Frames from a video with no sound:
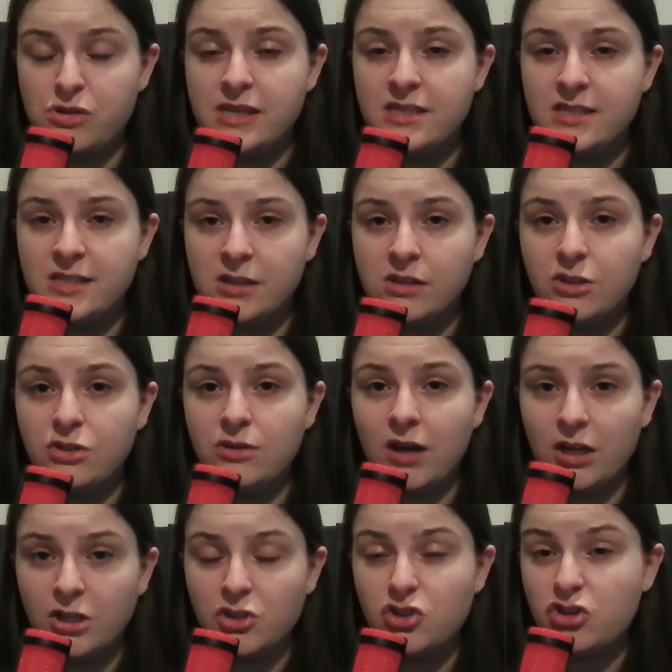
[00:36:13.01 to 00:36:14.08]
There's still
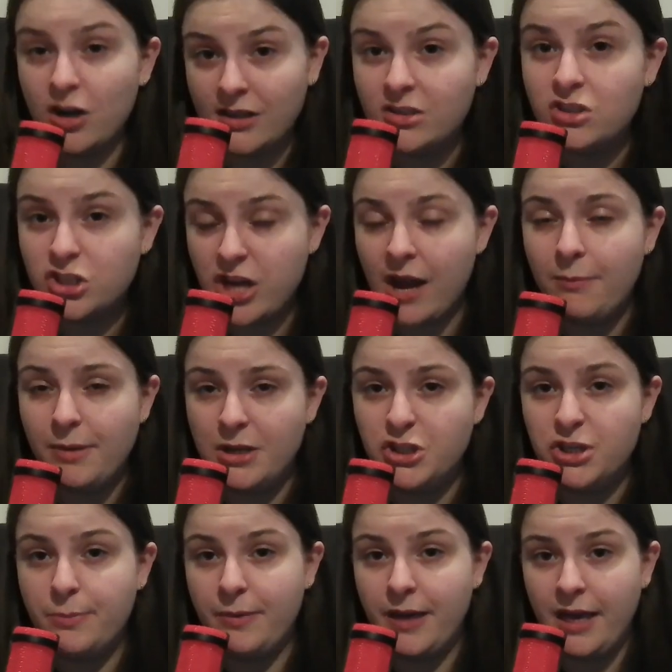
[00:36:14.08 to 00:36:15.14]
a Constructors'
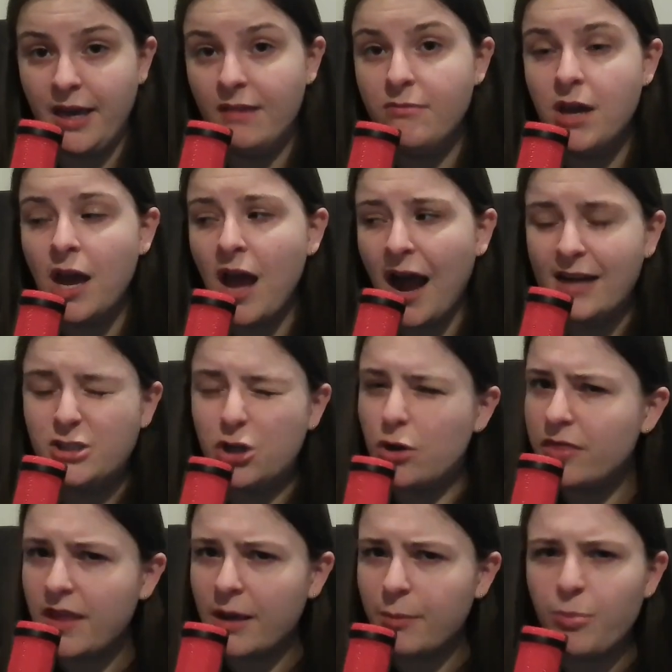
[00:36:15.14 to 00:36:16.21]
Championship here. I
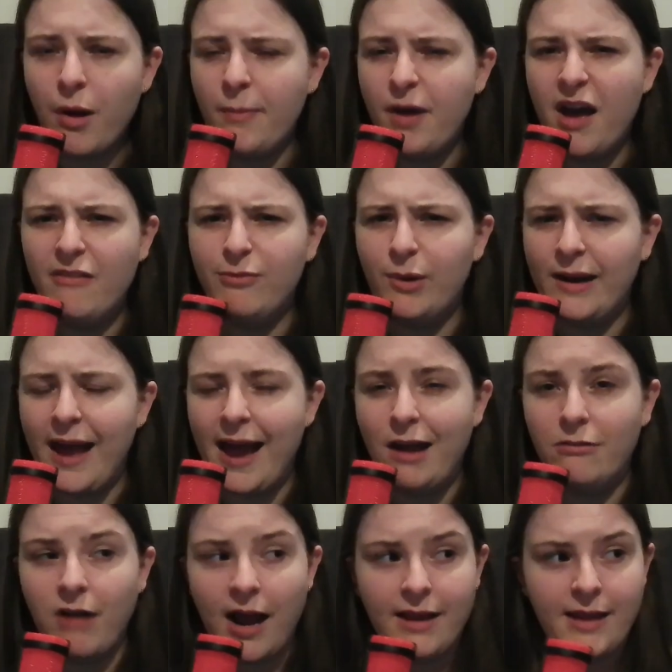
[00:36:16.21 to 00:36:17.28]
don't think Prema have won it
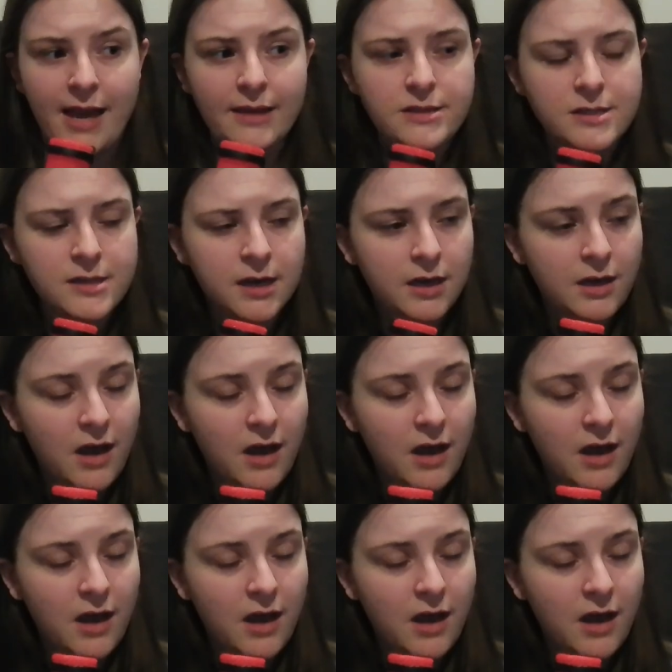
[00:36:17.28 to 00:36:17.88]
outright yet.